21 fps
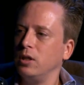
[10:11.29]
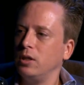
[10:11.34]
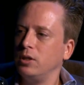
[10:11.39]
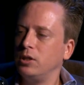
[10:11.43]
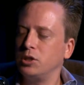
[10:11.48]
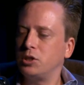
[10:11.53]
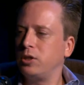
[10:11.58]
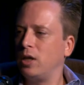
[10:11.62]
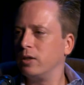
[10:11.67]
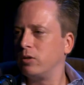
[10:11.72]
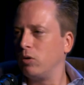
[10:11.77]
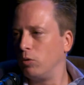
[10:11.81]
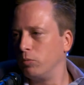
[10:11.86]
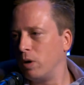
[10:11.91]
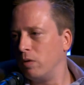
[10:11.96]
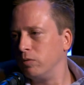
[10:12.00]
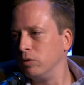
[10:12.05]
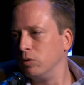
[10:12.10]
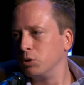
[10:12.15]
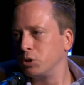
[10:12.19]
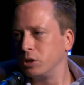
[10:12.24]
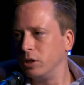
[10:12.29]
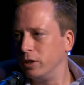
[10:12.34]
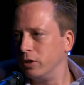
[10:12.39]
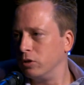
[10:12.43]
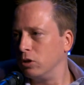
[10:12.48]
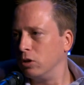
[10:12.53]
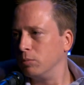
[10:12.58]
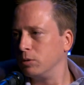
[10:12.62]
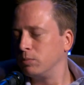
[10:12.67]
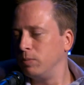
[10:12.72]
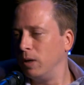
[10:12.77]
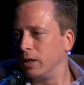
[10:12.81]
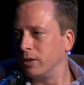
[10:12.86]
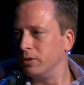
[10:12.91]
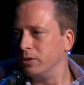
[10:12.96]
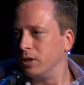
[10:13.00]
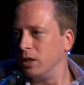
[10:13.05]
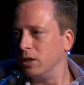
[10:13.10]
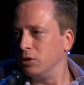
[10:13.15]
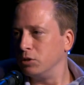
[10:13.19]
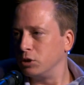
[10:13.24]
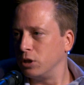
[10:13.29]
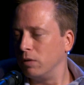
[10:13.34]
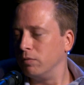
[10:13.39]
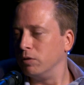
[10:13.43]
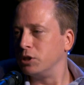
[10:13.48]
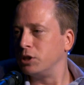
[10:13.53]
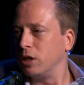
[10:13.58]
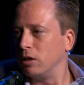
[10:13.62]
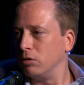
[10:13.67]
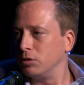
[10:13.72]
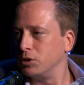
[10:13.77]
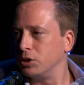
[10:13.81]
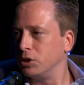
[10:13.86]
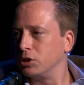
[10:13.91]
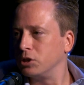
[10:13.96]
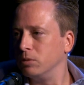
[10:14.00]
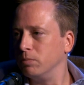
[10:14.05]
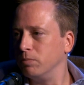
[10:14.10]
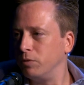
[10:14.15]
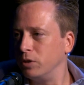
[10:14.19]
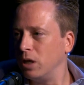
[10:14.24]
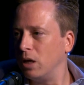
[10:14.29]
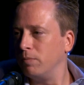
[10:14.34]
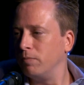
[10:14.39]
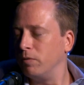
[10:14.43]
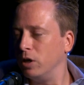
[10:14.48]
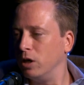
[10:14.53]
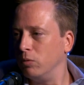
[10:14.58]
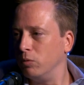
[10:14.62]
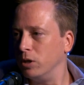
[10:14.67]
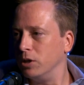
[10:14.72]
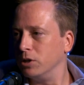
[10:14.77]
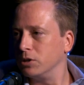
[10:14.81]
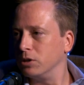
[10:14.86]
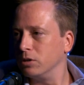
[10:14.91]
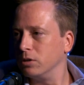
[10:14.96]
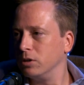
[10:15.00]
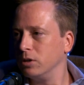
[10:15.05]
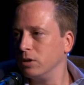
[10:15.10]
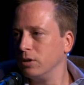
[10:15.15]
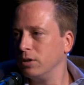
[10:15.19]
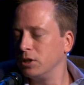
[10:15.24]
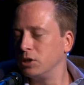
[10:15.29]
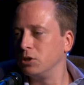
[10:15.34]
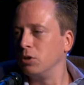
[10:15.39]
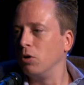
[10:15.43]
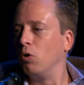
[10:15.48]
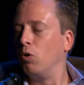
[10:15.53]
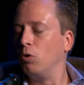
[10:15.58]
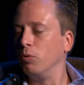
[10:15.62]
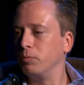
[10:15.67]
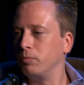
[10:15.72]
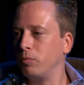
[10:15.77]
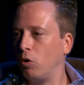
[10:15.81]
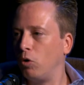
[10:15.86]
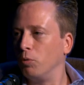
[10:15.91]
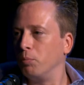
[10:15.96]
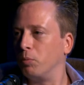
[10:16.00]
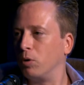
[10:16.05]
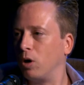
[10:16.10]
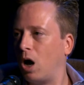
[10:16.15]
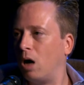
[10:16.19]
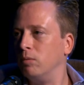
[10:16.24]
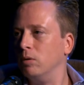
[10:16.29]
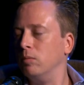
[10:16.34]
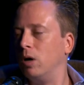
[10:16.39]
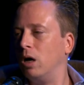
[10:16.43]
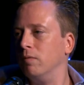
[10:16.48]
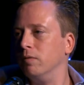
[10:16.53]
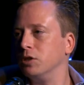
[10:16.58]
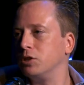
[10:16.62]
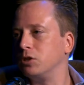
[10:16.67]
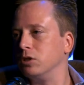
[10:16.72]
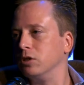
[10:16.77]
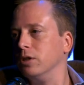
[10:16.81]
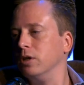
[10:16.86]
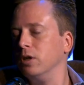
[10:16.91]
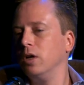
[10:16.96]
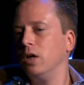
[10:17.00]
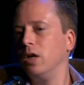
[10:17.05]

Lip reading: Just like old revolutionary groups back in the day, you used to have a cell system for that very reason. This is an old problem, obviously.